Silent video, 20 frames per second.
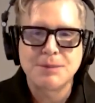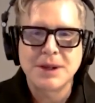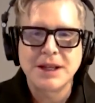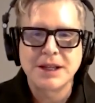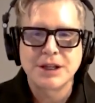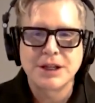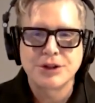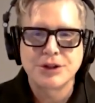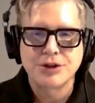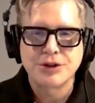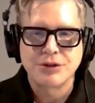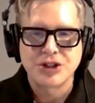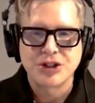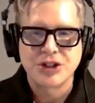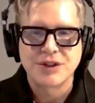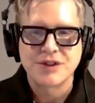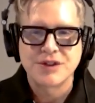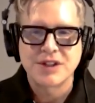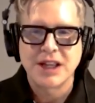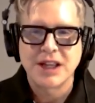
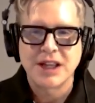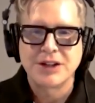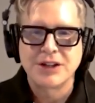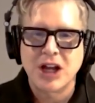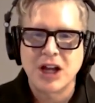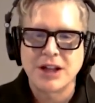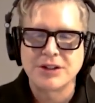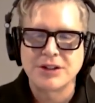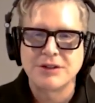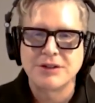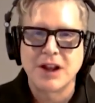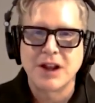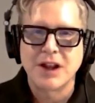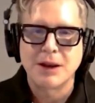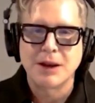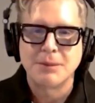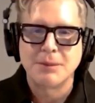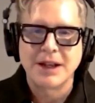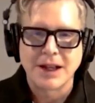pediatricians and child development